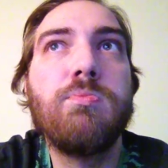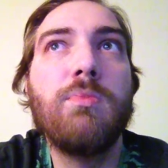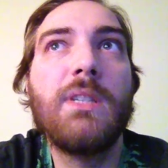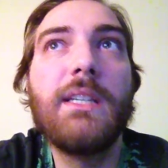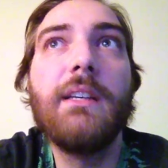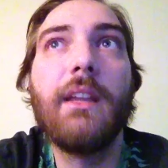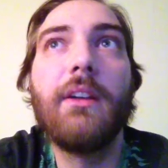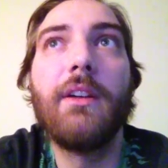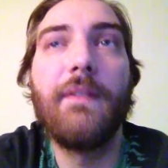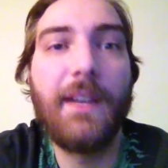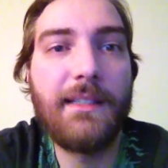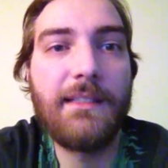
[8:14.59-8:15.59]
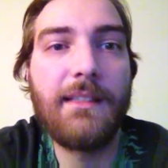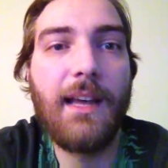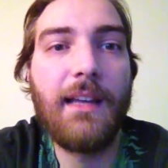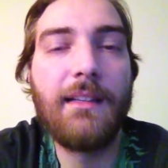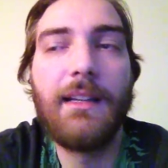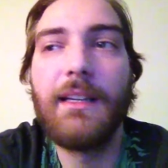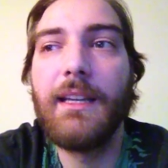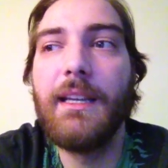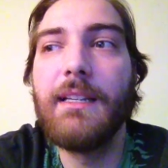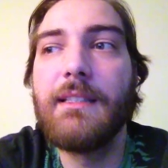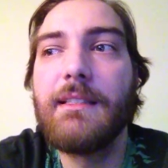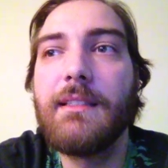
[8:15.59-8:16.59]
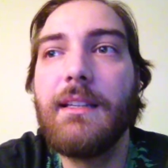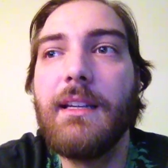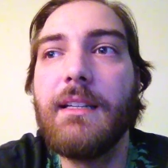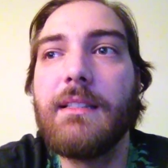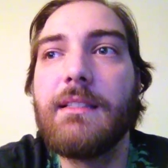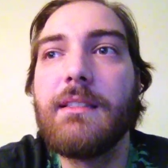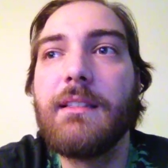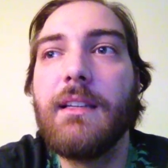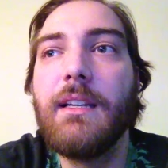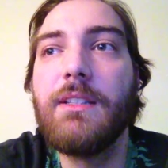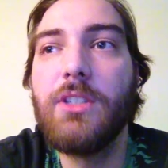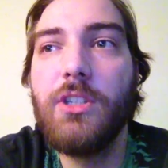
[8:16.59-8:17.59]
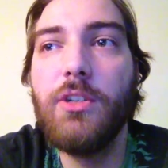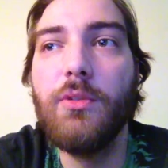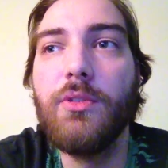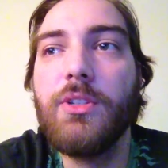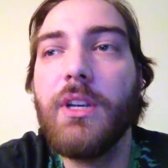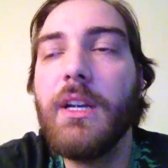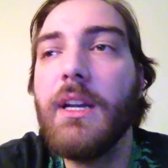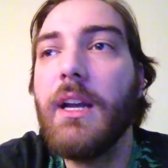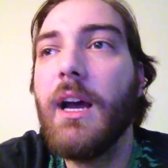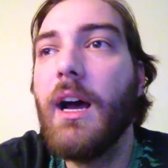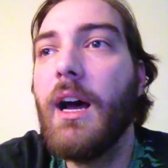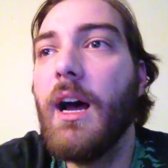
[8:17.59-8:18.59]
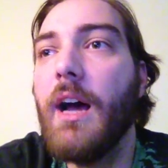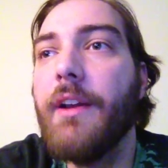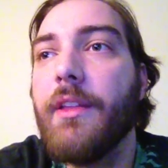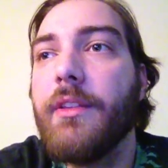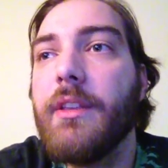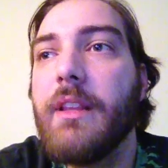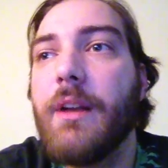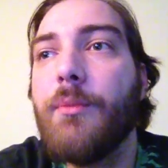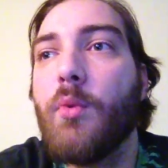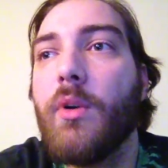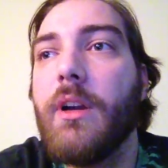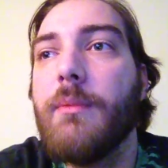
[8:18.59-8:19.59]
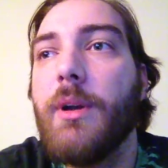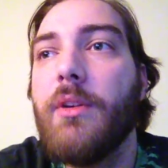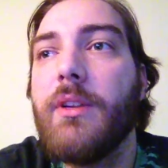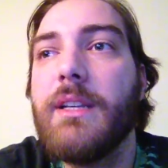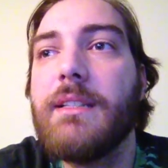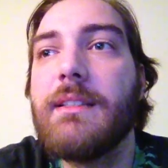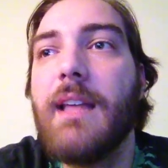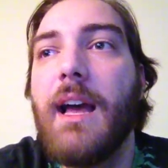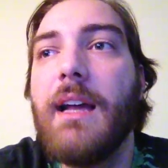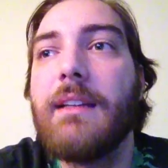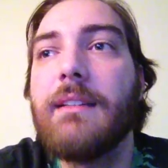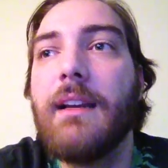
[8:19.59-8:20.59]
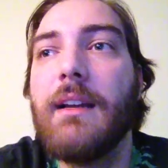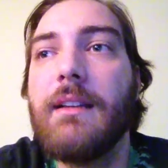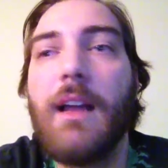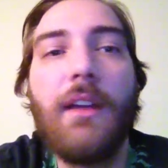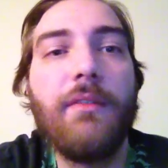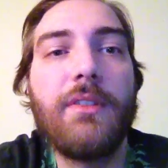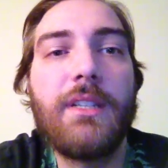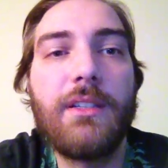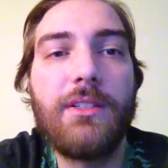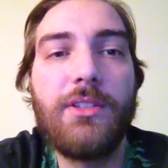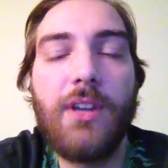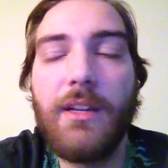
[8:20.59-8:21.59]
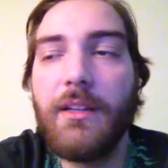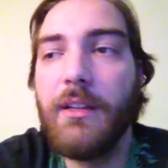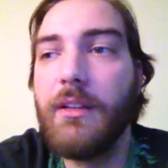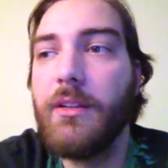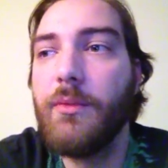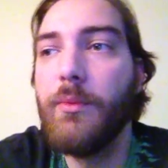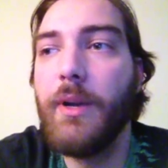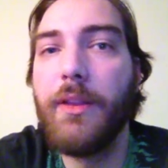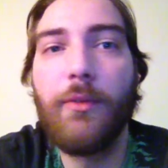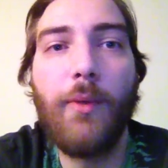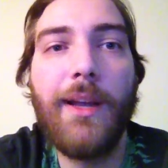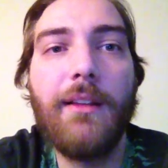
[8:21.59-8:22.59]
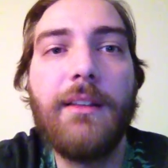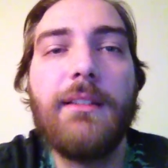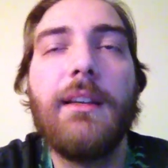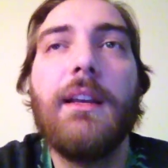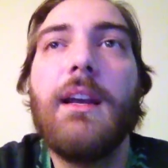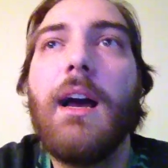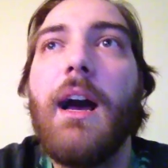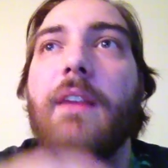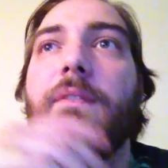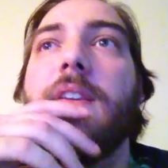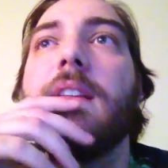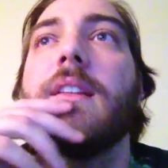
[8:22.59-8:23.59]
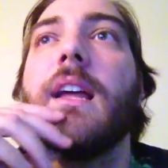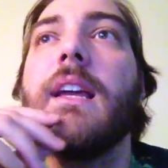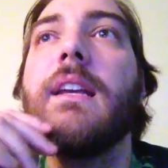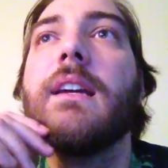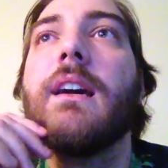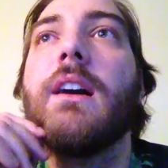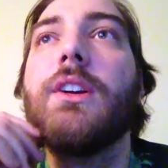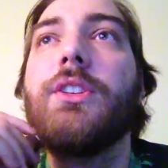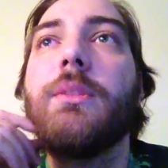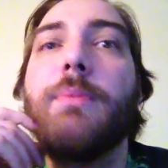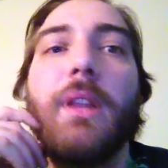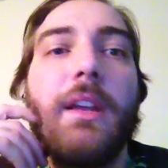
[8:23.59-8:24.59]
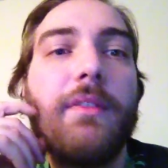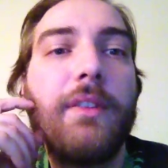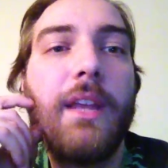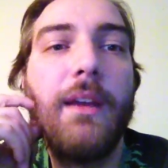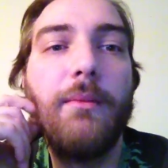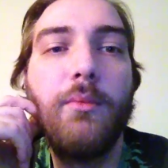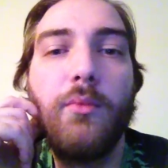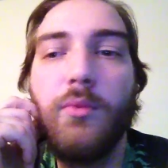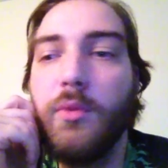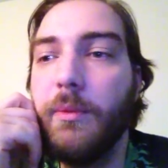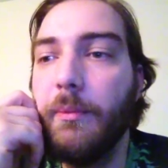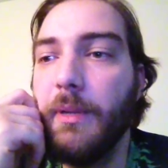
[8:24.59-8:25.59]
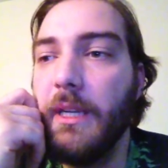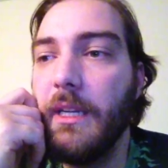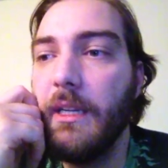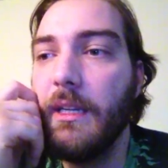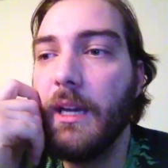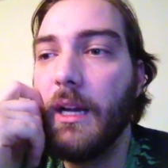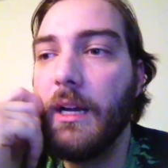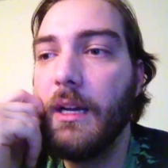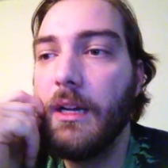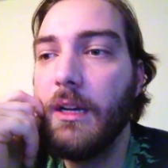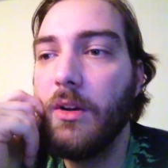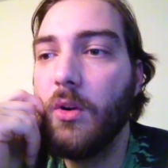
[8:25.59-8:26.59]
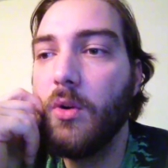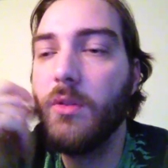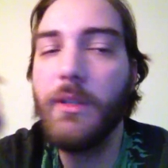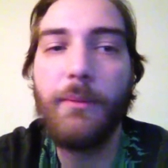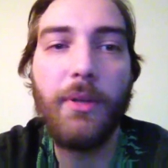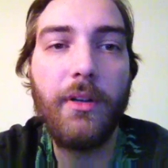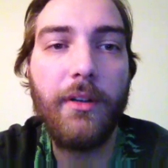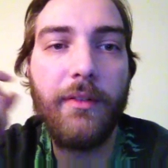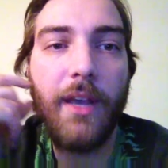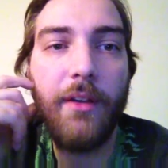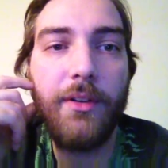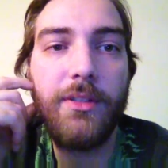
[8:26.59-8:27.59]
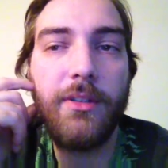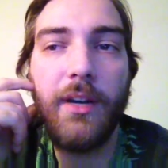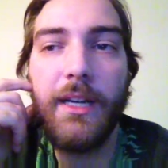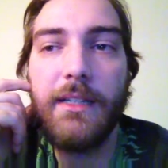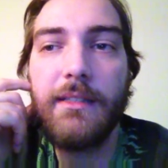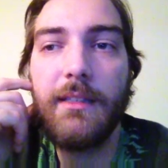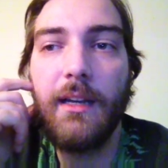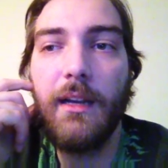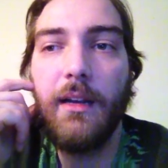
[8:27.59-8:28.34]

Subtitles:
Singularity fixes that. Like it's huge. Another thing that I'm worried about is that 9-for-6 agenda with Wayland. I feel like a good play for them would be holding punitive counterstrikes,